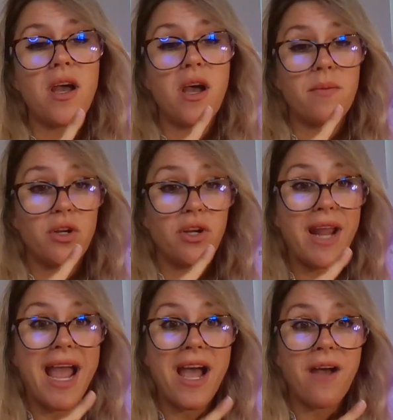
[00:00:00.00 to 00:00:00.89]
You're going
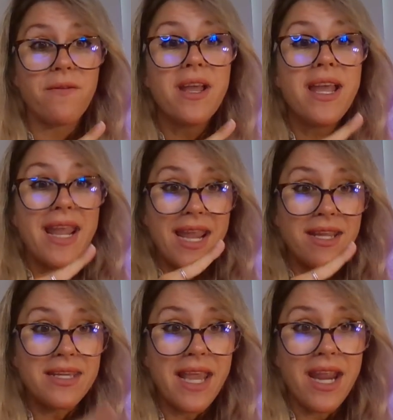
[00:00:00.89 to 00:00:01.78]
to have
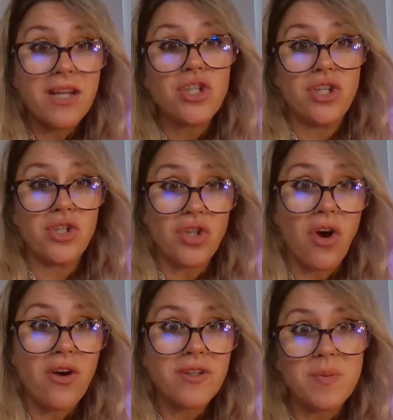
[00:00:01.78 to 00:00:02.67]
engaged
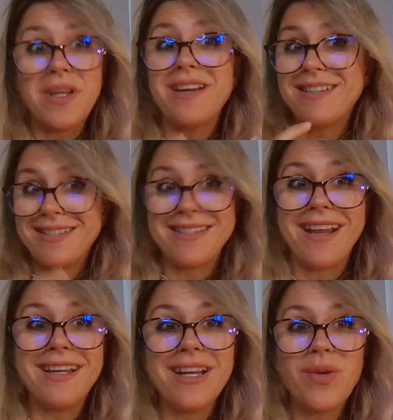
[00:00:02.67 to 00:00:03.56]
adults being
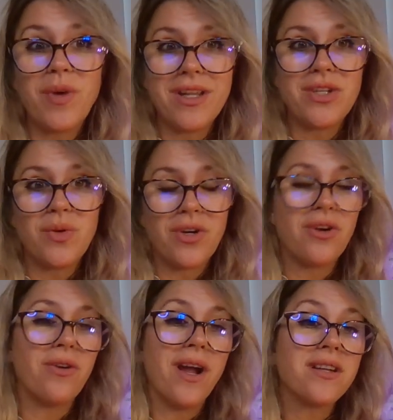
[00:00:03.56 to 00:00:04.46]
excited when they do it
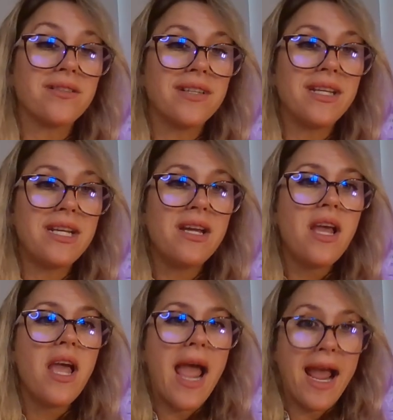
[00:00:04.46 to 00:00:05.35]
correctly,
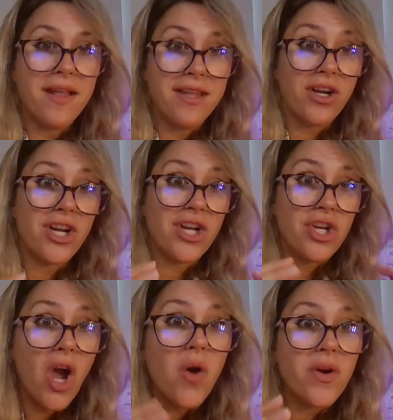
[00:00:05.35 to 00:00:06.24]
and they're going
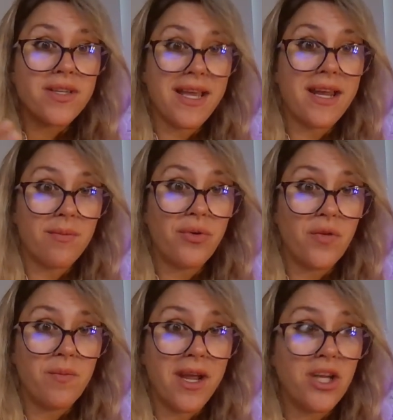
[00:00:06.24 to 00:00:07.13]
to notice that
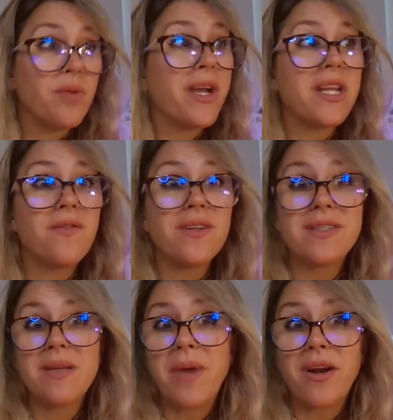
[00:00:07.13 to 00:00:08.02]
improvement. You might even
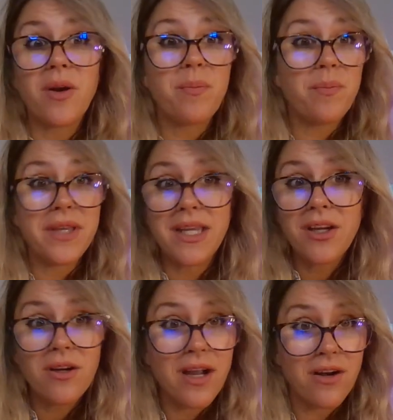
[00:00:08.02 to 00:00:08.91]
see better
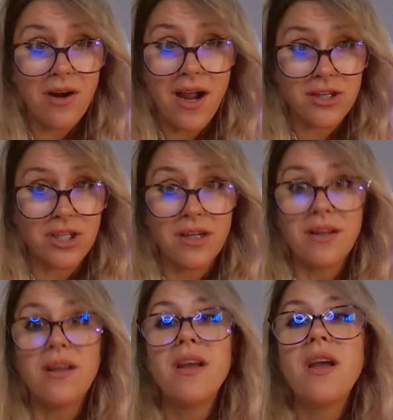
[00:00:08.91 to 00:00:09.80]
peer interaction.